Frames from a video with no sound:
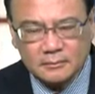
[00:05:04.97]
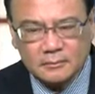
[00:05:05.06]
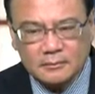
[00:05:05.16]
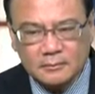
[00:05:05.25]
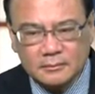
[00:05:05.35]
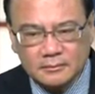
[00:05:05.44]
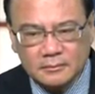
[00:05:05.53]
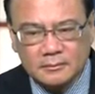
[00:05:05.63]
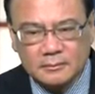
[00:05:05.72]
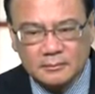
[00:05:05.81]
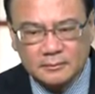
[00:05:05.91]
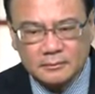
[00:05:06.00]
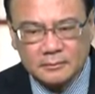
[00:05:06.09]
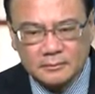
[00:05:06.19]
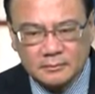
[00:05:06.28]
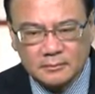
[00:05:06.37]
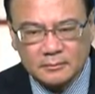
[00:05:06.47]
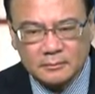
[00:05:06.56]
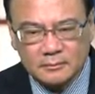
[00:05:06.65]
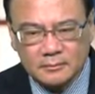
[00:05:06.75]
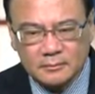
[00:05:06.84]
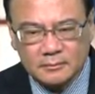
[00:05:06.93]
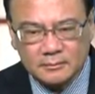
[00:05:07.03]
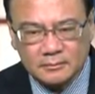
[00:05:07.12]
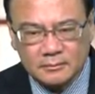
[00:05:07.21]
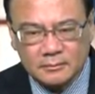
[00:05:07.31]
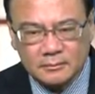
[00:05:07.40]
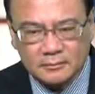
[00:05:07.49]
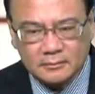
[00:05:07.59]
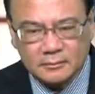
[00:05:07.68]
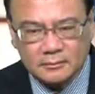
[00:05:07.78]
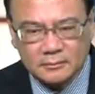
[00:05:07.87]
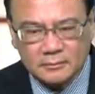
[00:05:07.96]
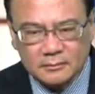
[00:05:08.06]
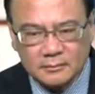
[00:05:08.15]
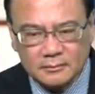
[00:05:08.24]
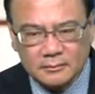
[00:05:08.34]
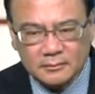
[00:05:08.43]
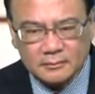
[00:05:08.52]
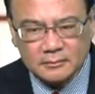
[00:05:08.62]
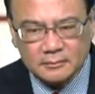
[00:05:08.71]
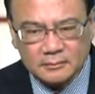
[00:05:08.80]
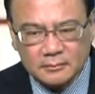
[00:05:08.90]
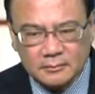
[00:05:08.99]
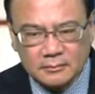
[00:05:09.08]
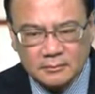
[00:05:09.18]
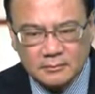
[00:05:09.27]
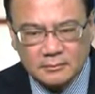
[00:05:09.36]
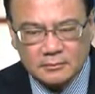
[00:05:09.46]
No words are spoken by the person on screen.